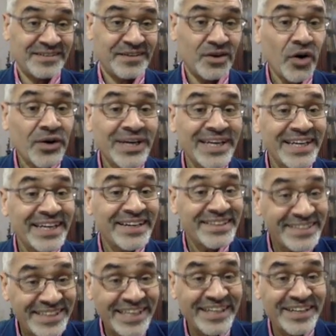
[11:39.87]
only
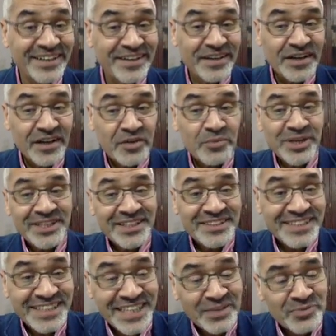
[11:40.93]
10. But at the
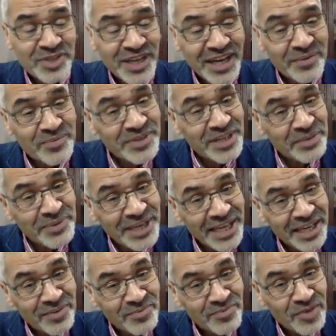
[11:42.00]
same time, they
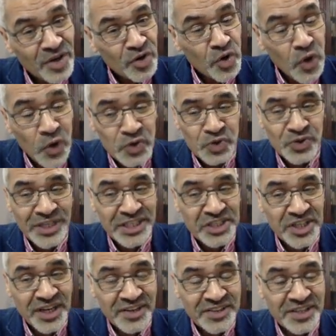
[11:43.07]
became close to each
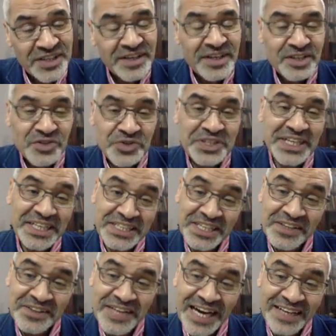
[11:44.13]
other to the
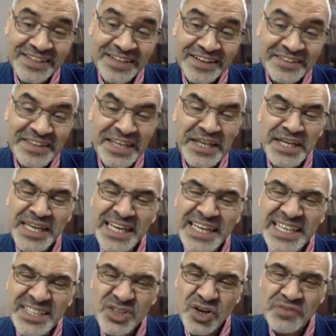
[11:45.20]
extent that the
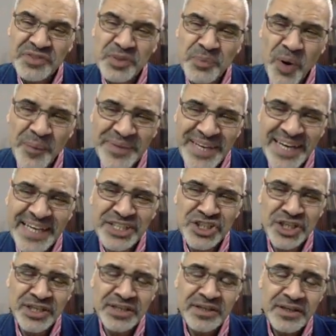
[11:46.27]
increase of the
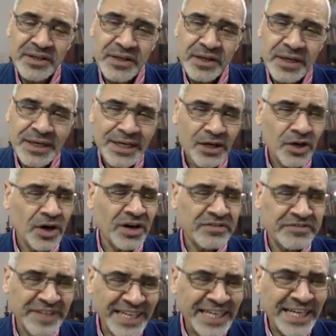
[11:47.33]
population of
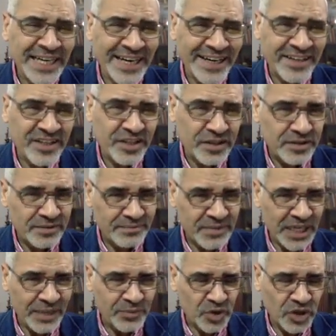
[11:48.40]
England,
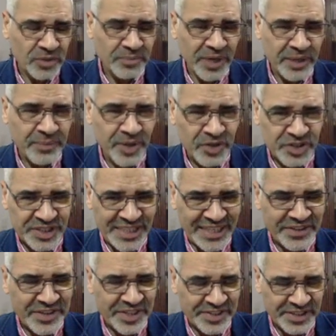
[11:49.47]
I'm talking by births and
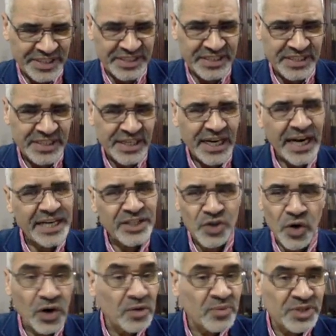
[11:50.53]
deaths, is
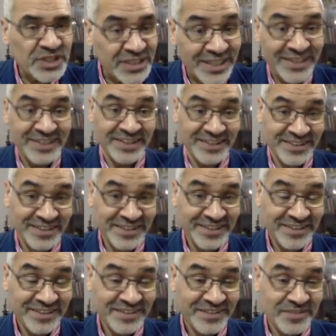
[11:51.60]
almost none.
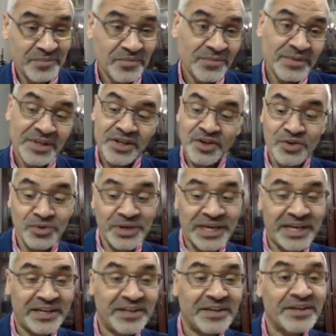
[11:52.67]

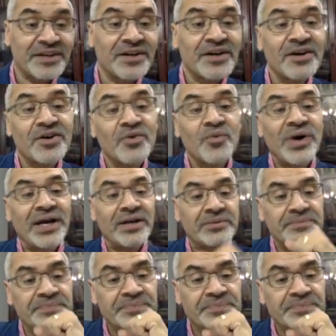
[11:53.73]
Okay. Well,